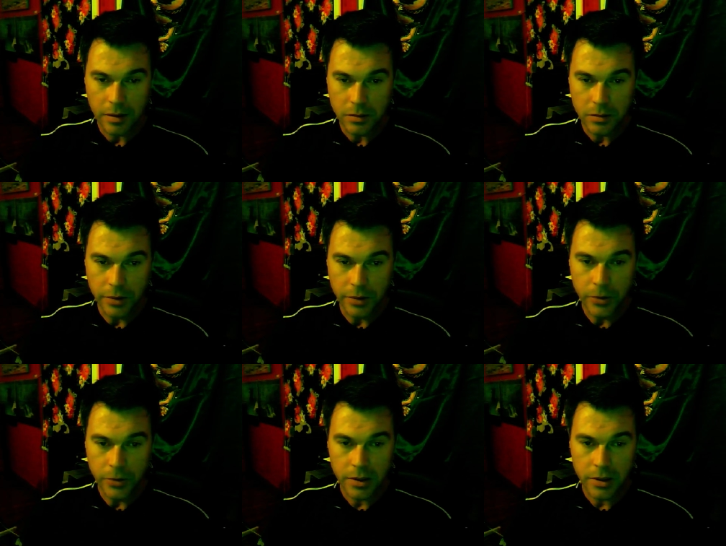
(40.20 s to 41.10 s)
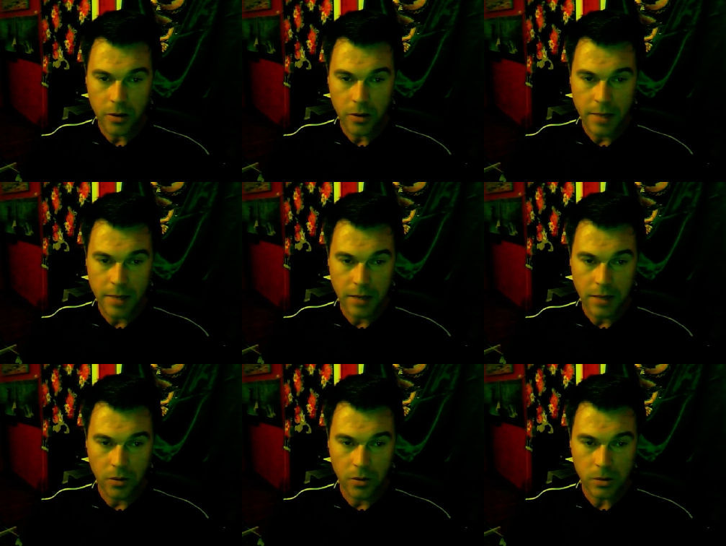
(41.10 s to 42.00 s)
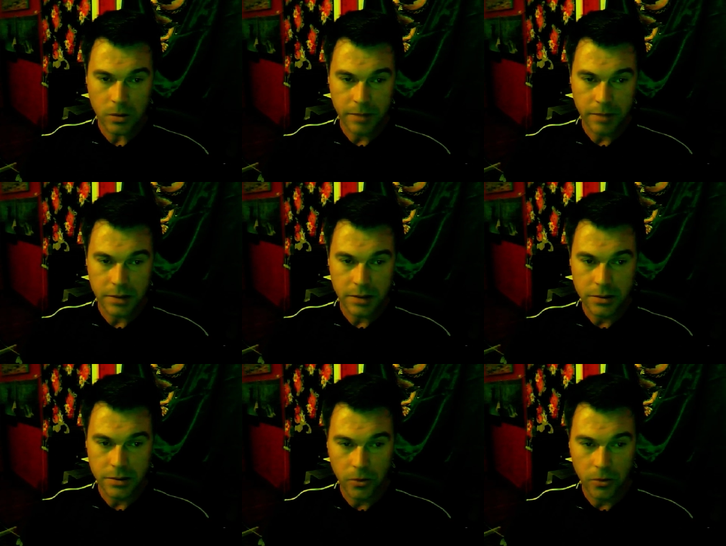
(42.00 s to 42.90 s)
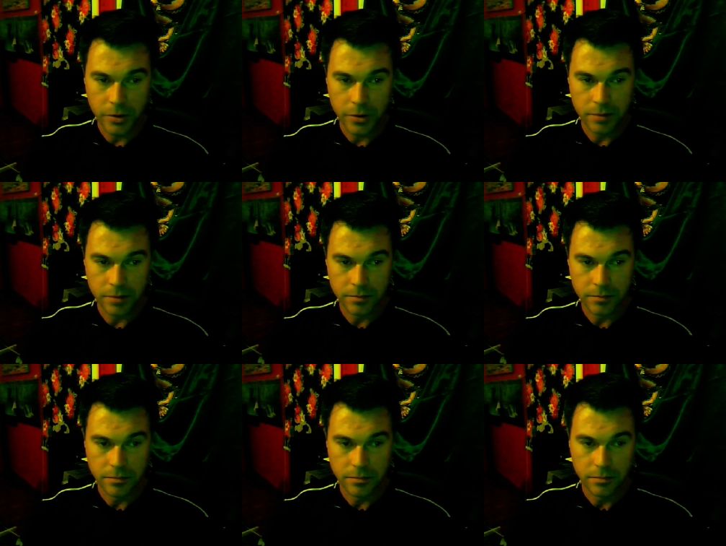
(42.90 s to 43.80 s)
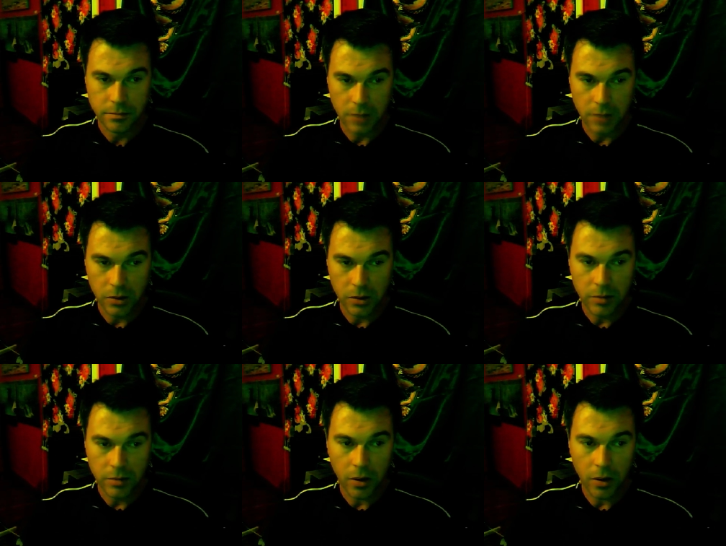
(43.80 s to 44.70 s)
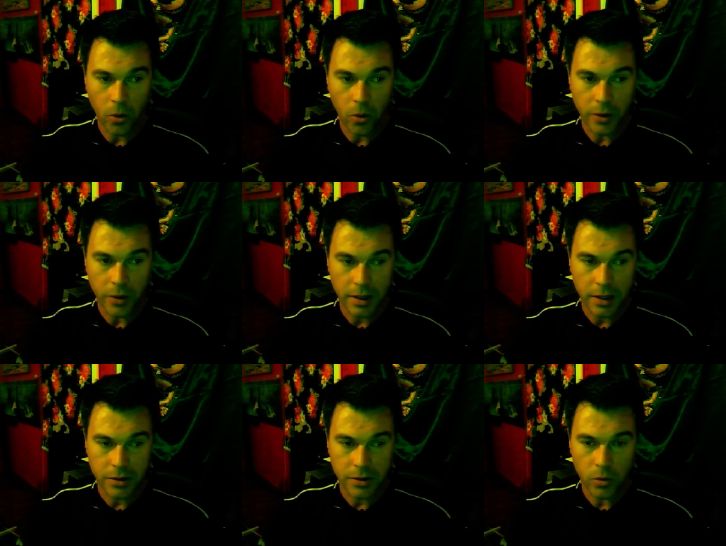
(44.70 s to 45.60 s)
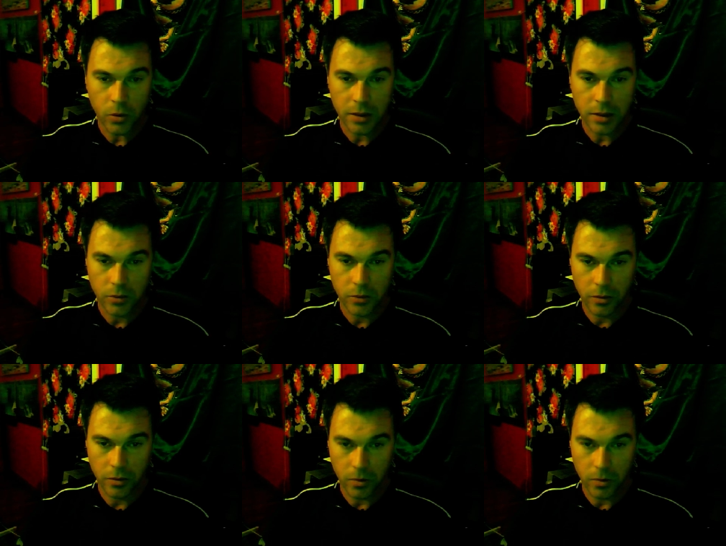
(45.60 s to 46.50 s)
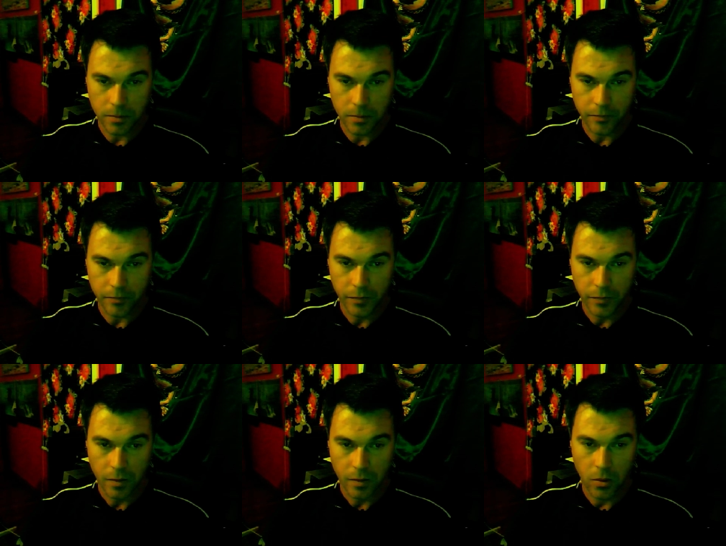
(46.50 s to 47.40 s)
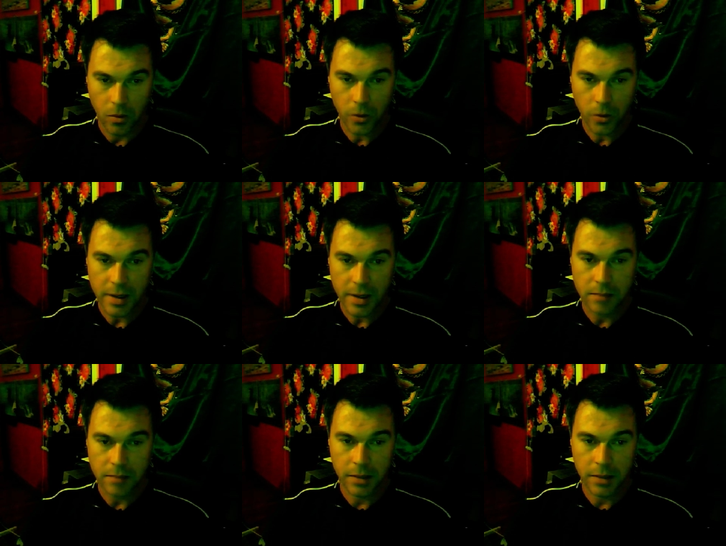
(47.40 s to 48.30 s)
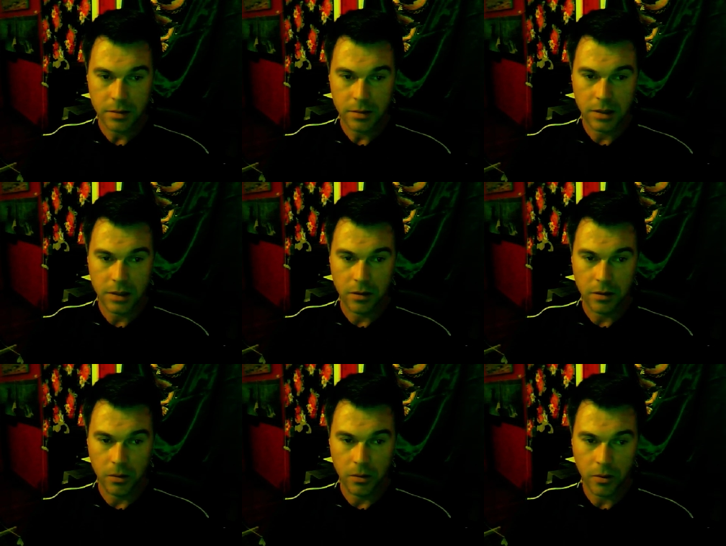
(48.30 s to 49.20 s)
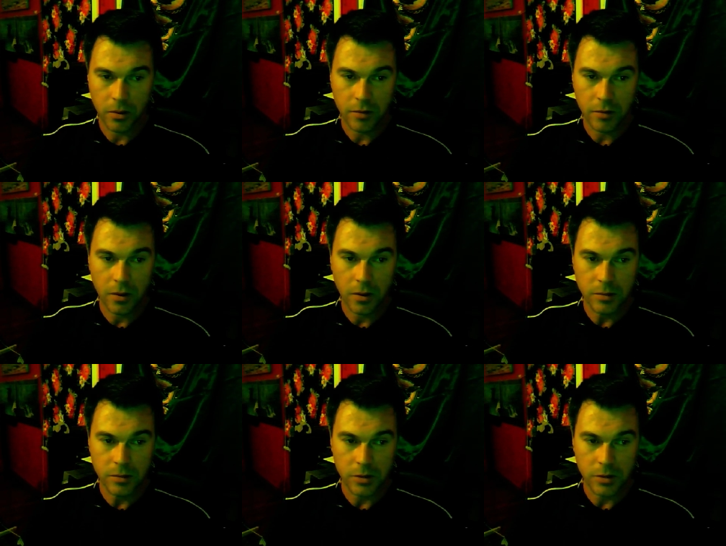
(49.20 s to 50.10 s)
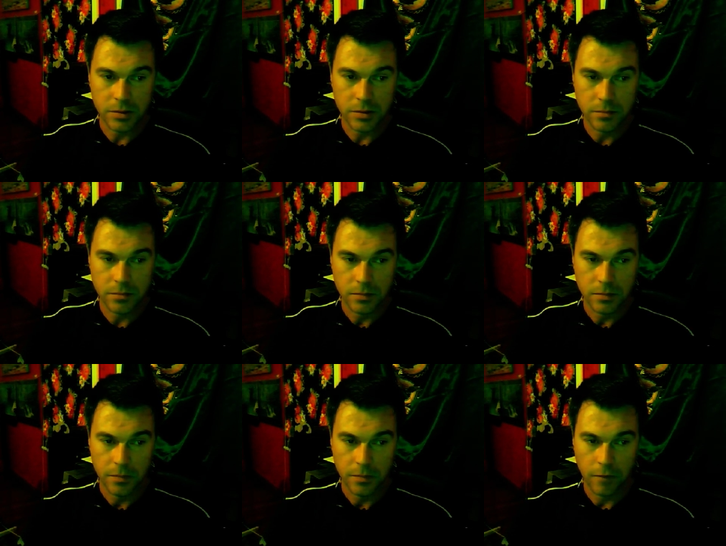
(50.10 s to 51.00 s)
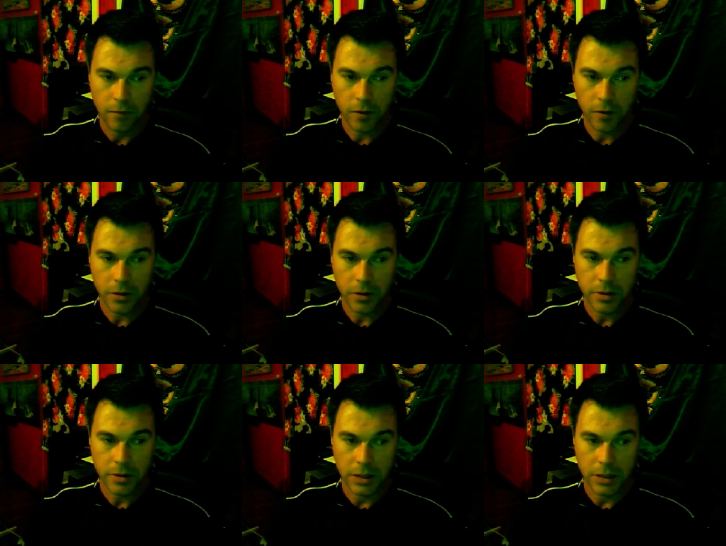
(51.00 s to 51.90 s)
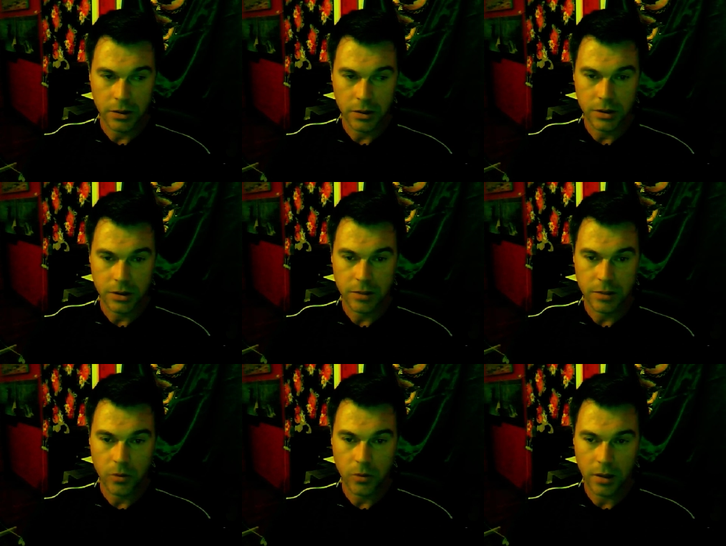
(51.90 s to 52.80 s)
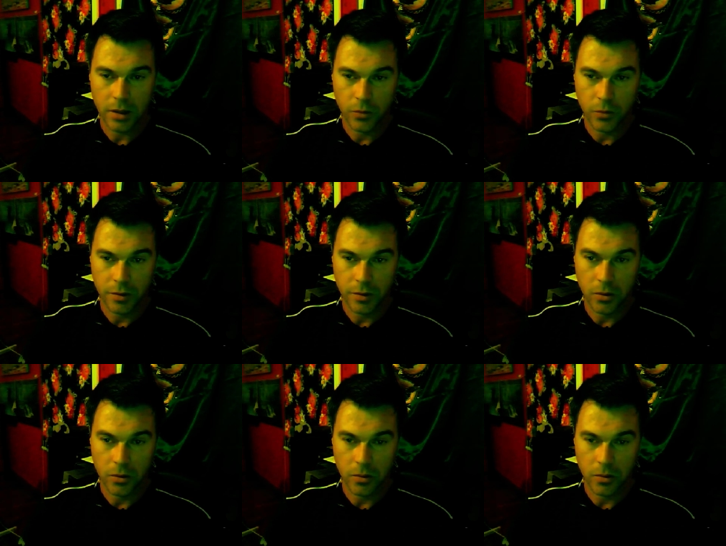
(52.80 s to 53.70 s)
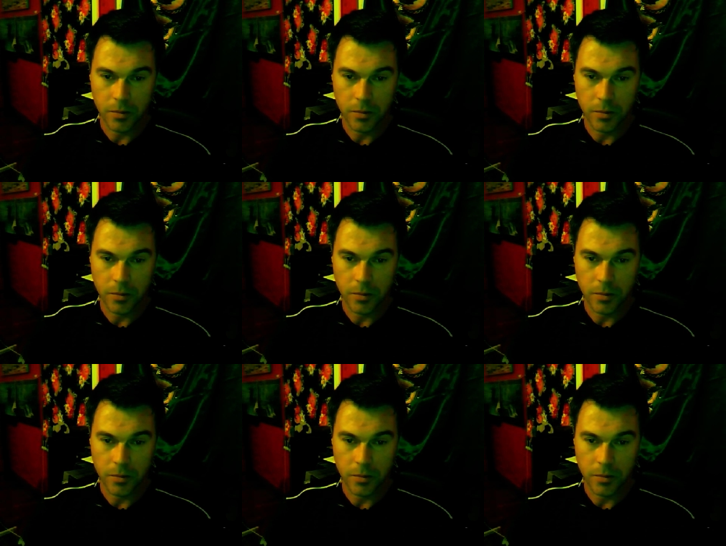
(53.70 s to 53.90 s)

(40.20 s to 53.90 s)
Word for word: Know ye, O man, that all space is ordered. Only by order are ye one with all. Order and balance are the law of the cosmos. Follow, and ye shall be one with the all.